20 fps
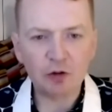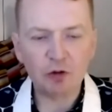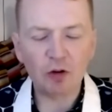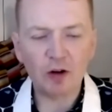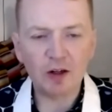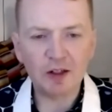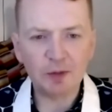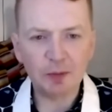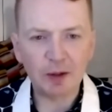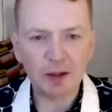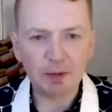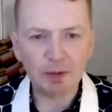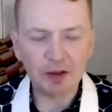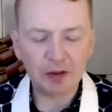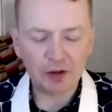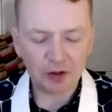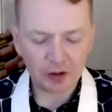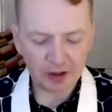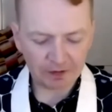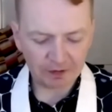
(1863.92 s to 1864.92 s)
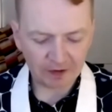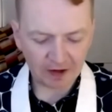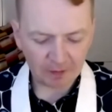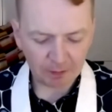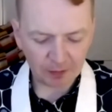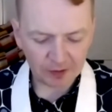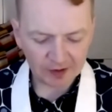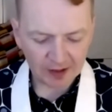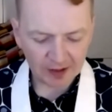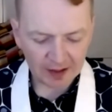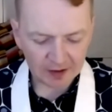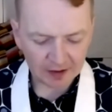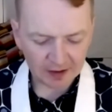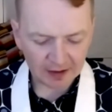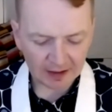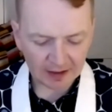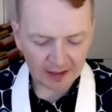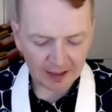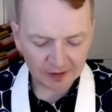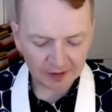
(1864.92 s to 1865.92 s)
rise by about 35% in
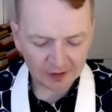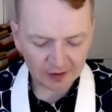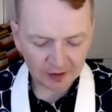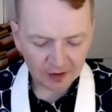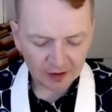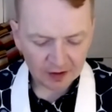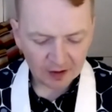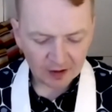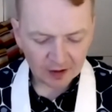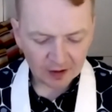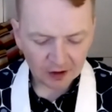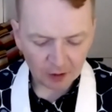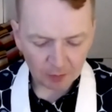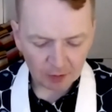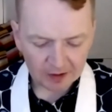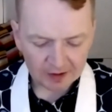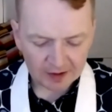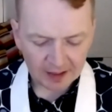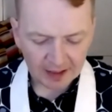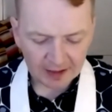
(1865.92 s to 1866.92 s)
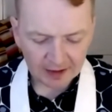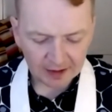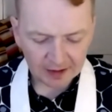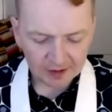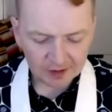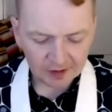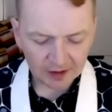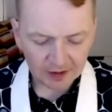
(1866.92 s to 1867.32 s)
the last couple of decades.